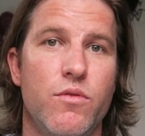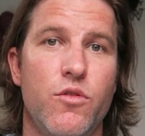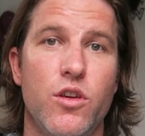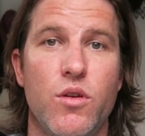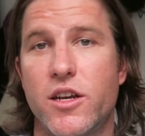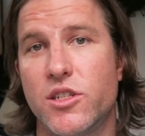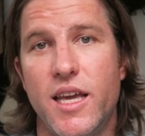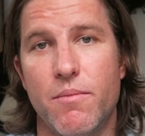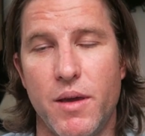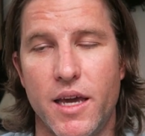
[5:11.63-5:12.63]

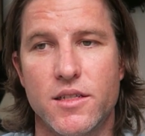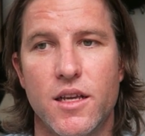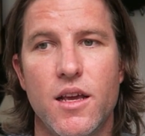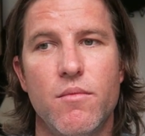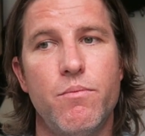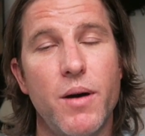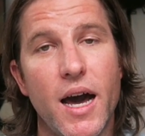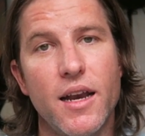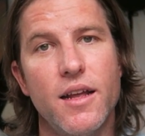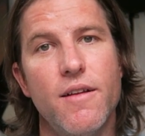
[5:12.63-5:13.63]
actually get picked.
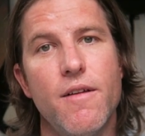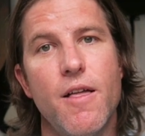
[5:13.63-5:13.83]
But